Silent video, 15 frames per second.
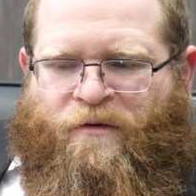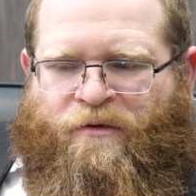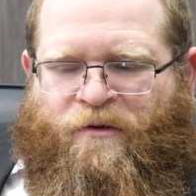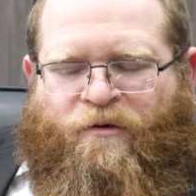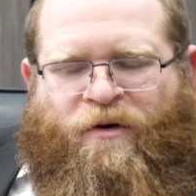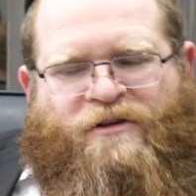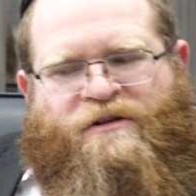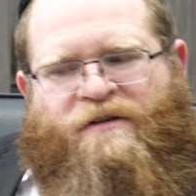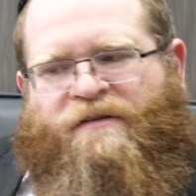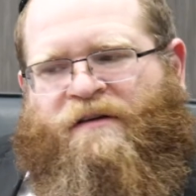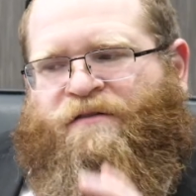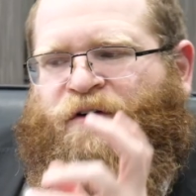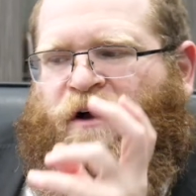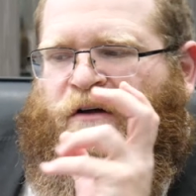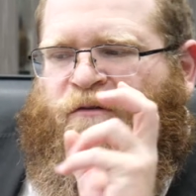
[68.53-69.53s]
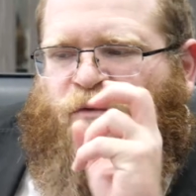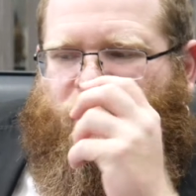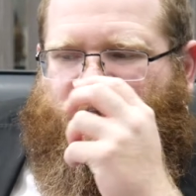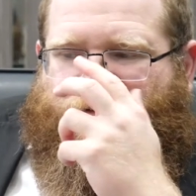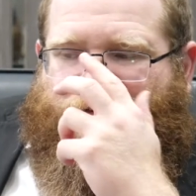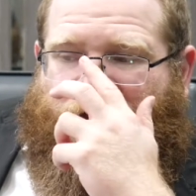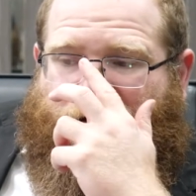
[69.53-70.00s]
The question is as follows: what
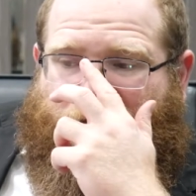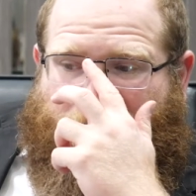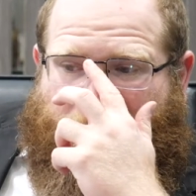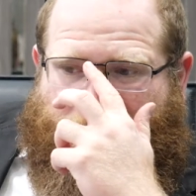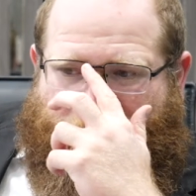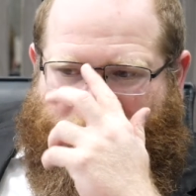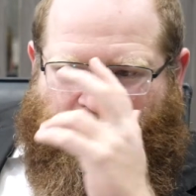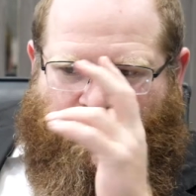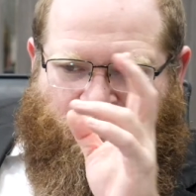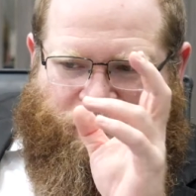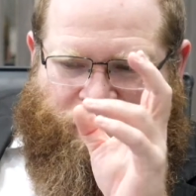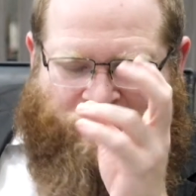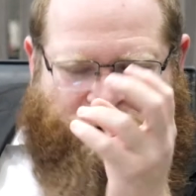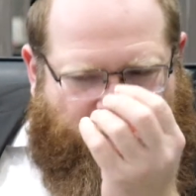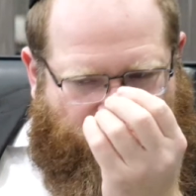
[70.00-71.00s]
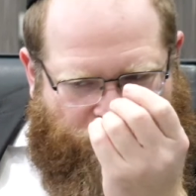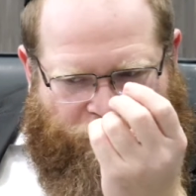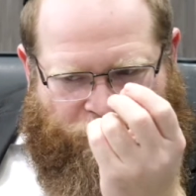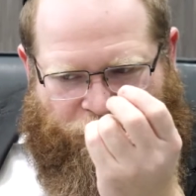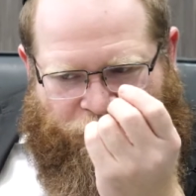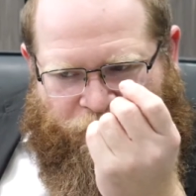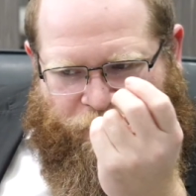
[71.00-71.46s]
exactly is the order? And
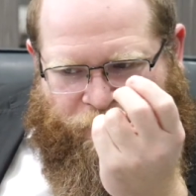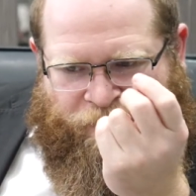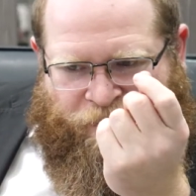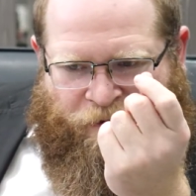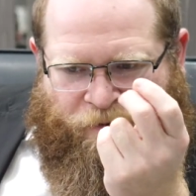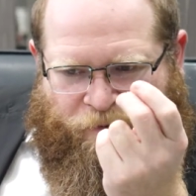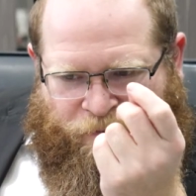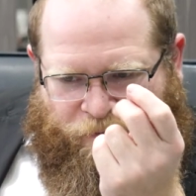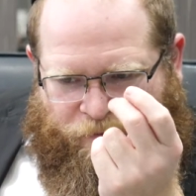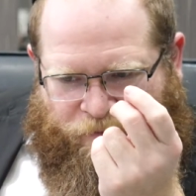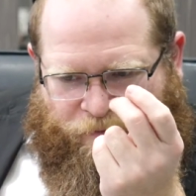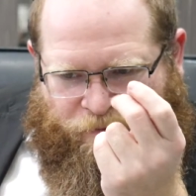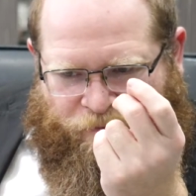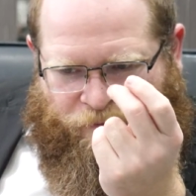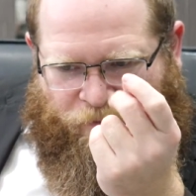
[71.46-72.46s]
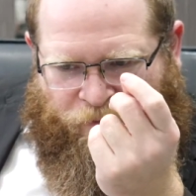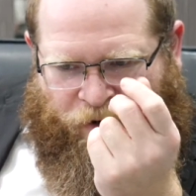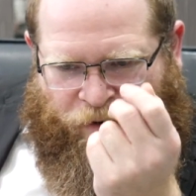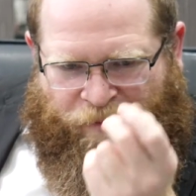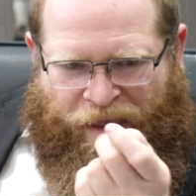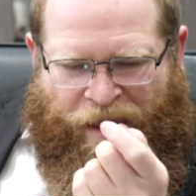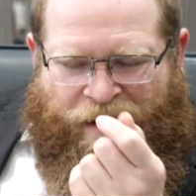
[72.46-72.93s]
you'll see where
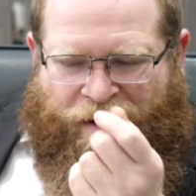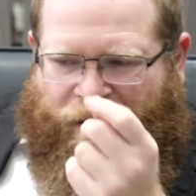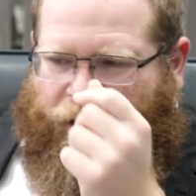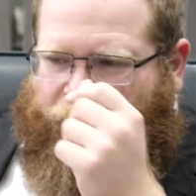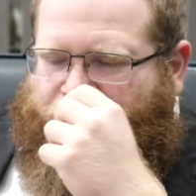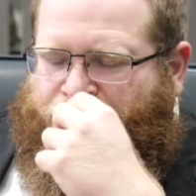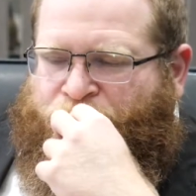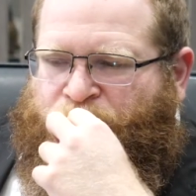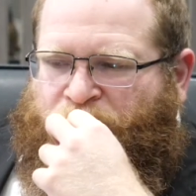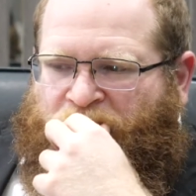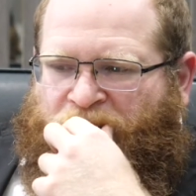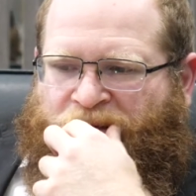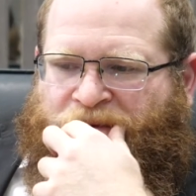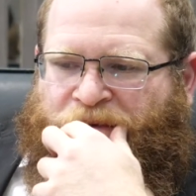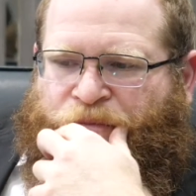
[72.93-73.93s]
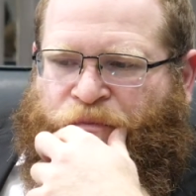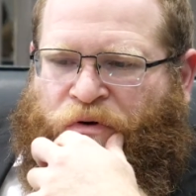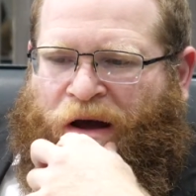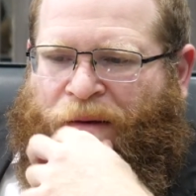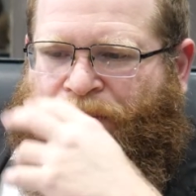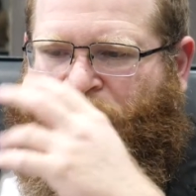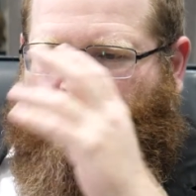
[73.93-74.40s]
I'm getting at. Is the
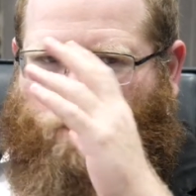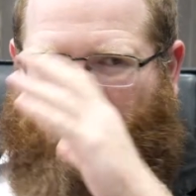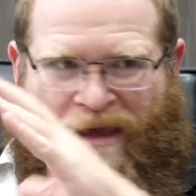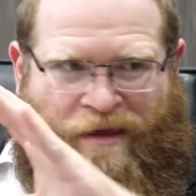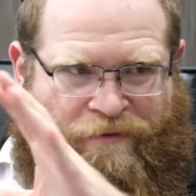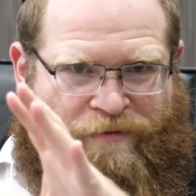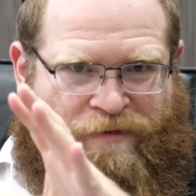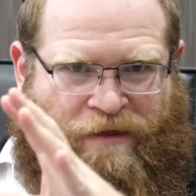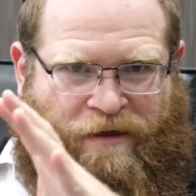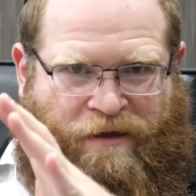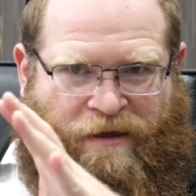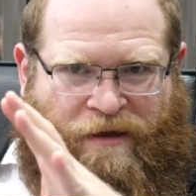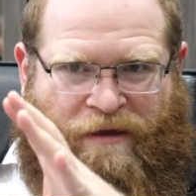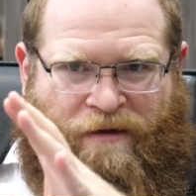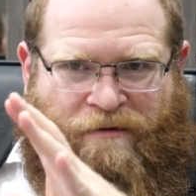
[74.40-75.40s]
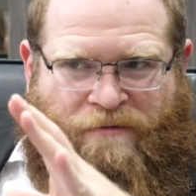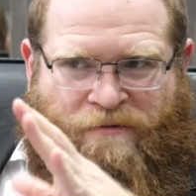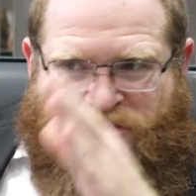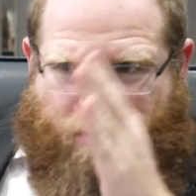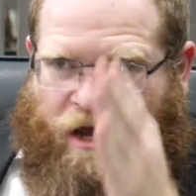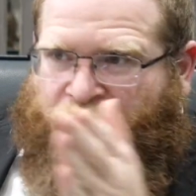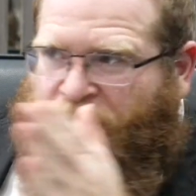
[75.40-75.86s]
proper way of thinking
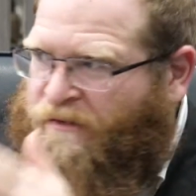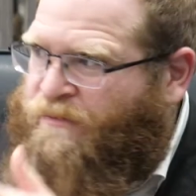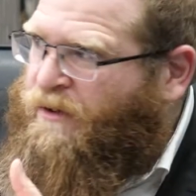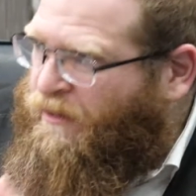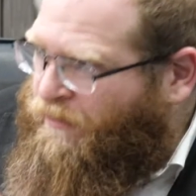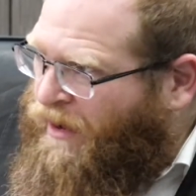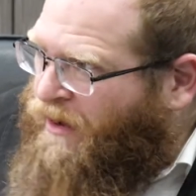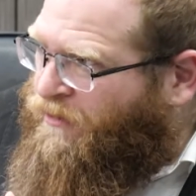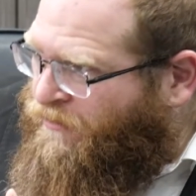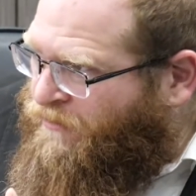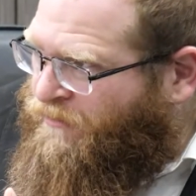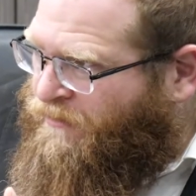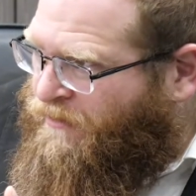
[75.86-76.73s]
Shachris, Mincha, Ma'ariv?